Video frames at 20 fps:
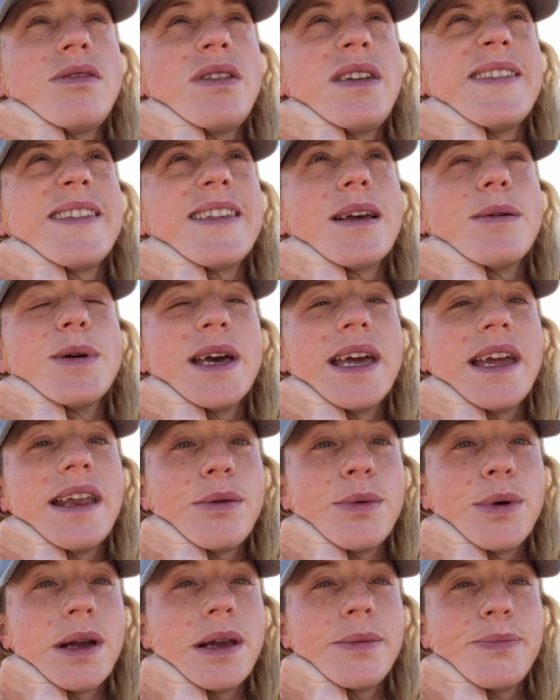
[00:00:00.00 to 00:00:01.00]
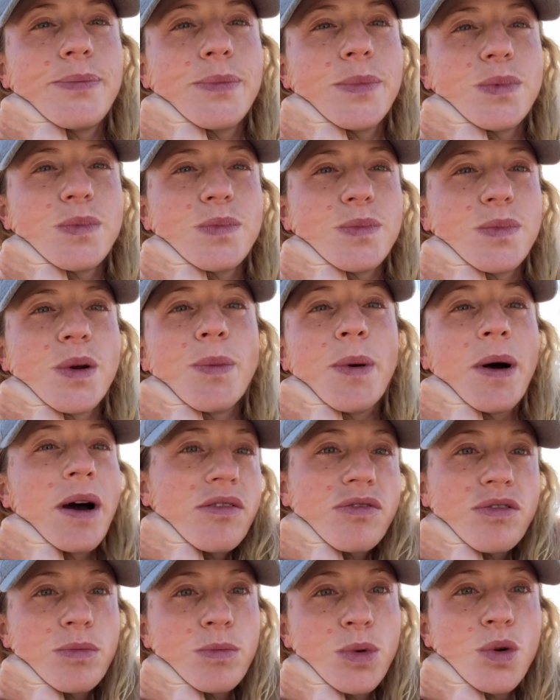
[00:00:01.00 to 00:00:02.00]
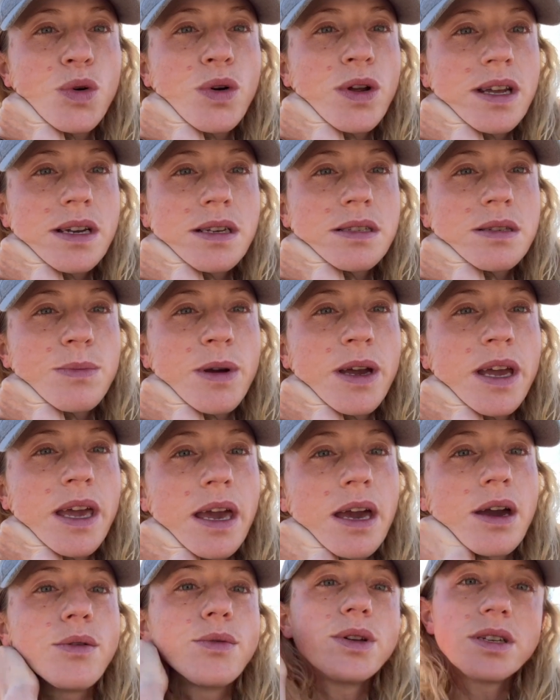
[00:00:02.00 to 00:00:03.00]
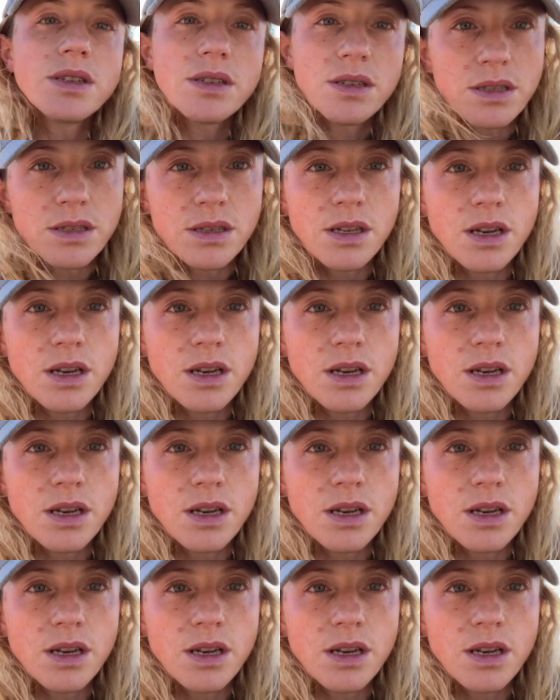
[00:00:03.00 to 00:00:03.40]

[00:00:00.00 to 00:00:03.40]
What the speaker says: in summer anyway, apart from organising my hair, which is,